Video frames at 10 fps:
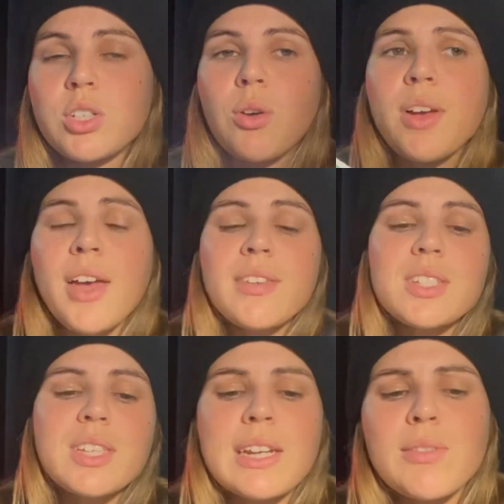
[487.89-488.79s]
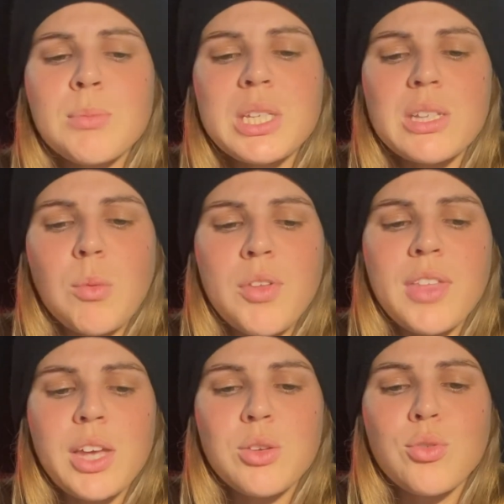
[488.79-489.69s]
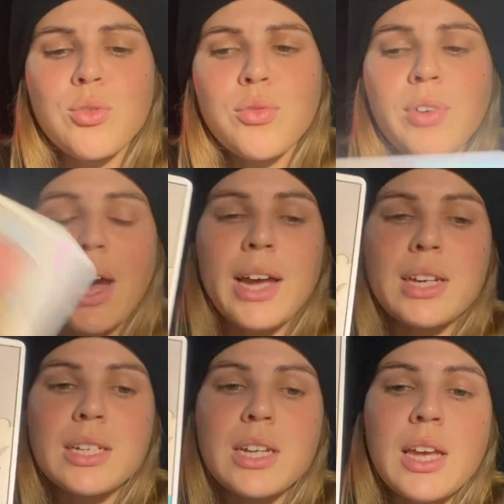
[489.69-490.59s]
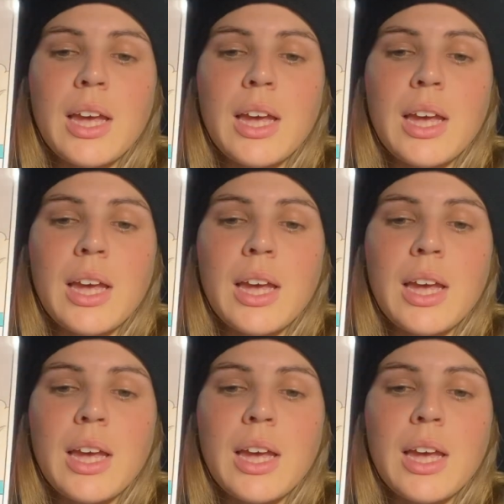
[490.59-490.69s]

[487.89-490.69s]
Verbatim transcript: So this could even be someone that you find